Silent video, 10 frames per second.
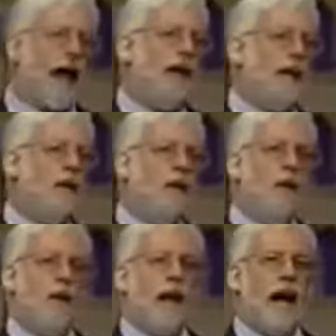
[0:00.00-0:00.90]
knock on the
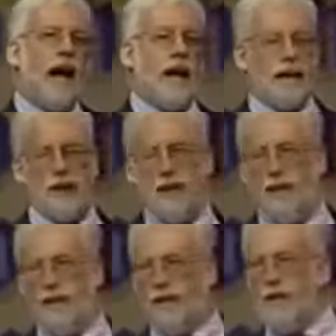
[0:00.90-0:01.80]
door of the lodge
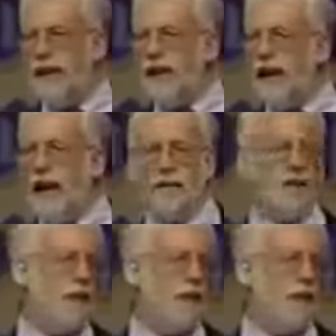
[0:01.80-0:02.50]
three times.